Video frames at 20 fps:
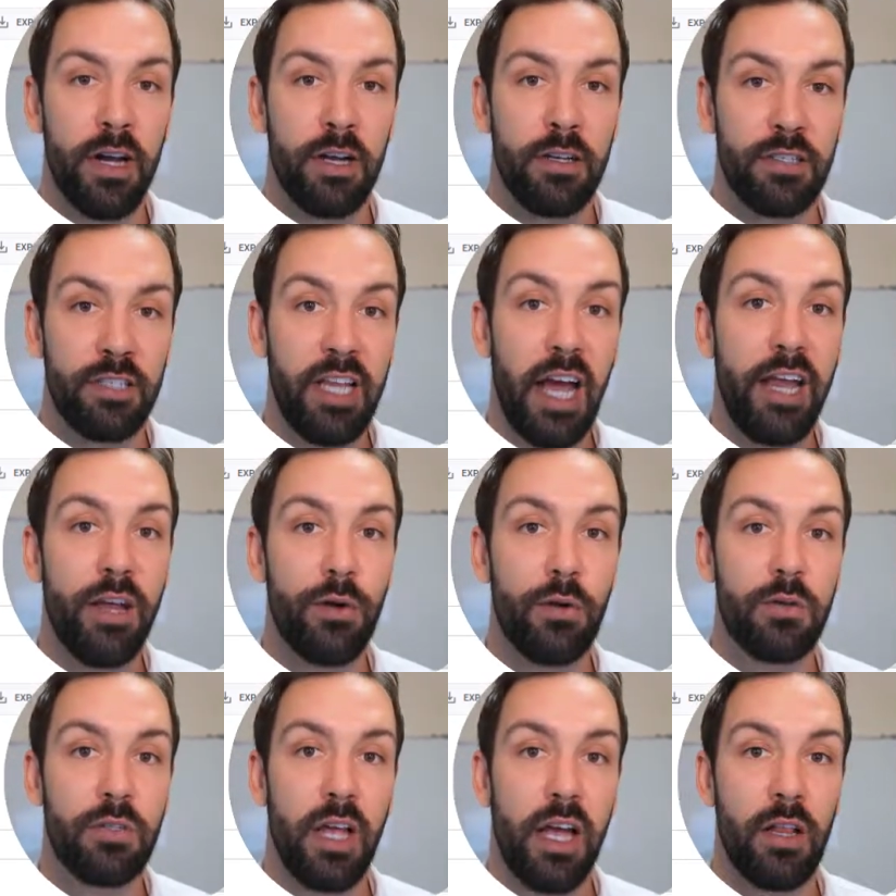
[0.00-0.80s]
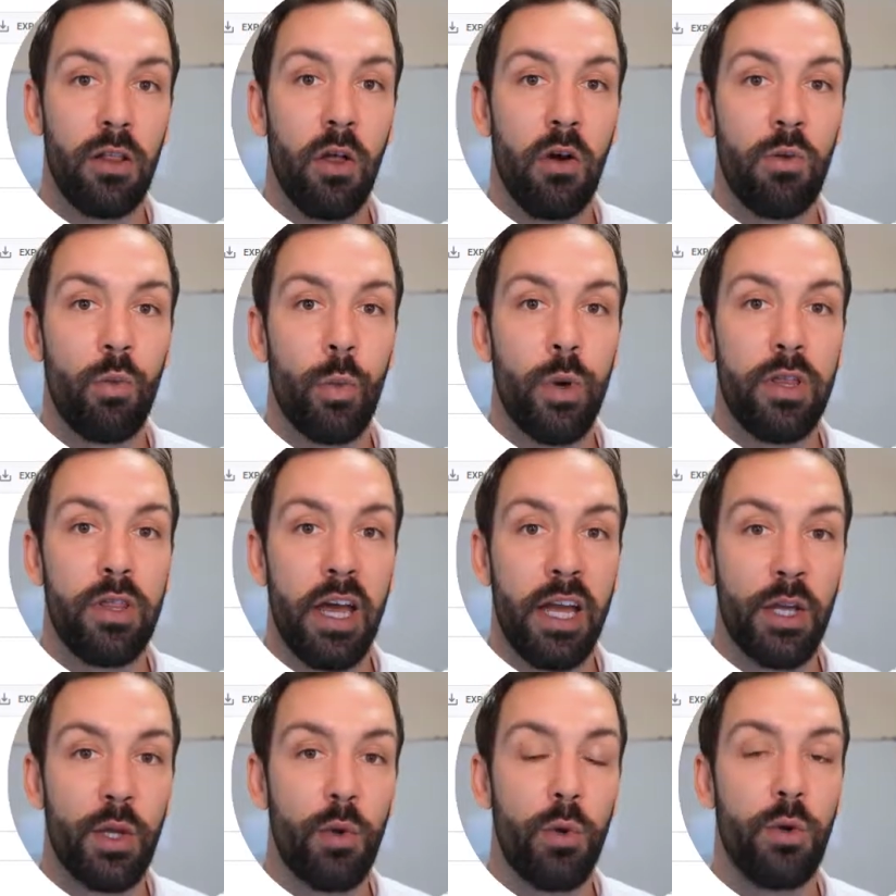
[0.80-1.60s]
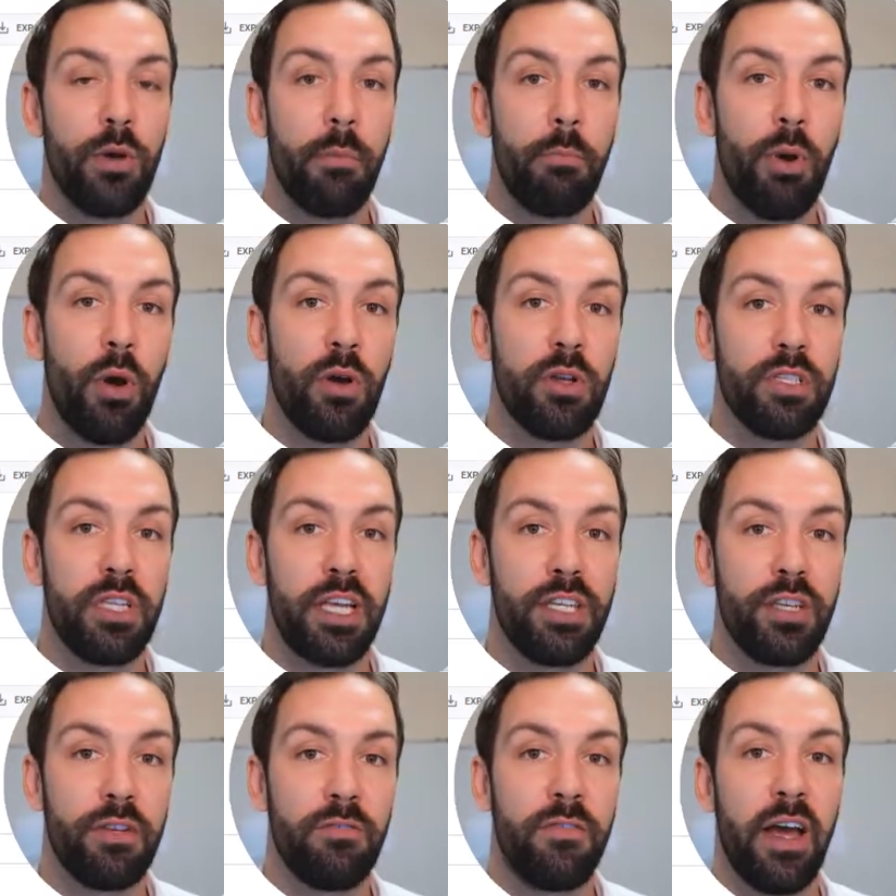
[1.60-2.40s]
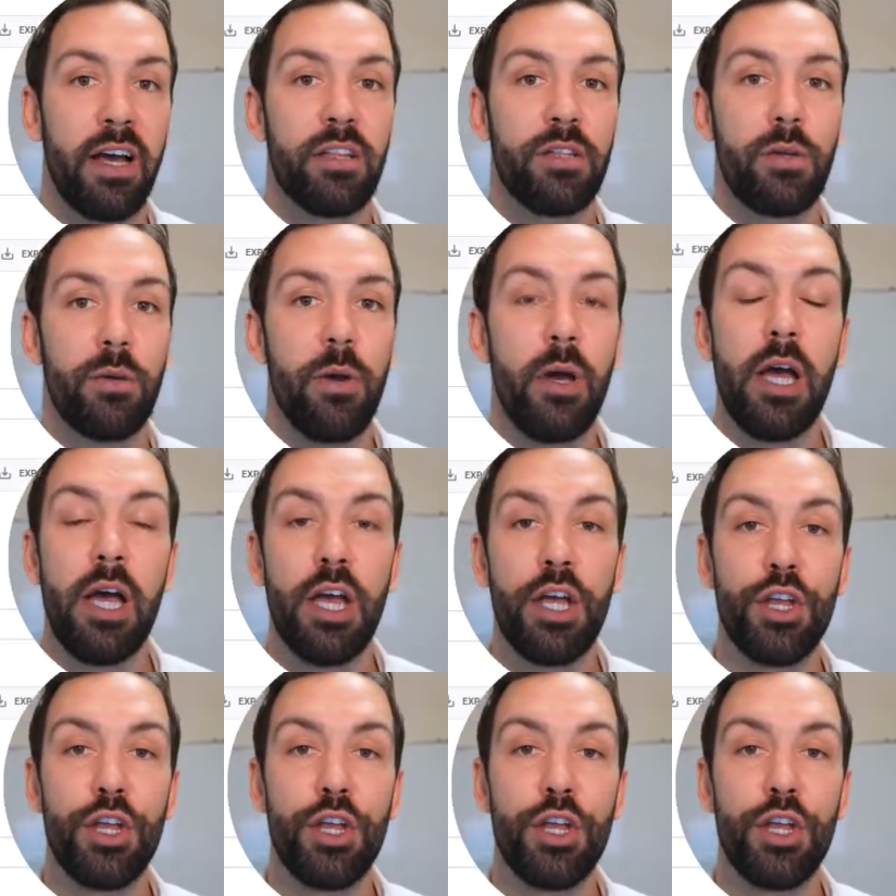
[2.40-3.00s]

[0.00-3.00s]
sales along with a good per session value,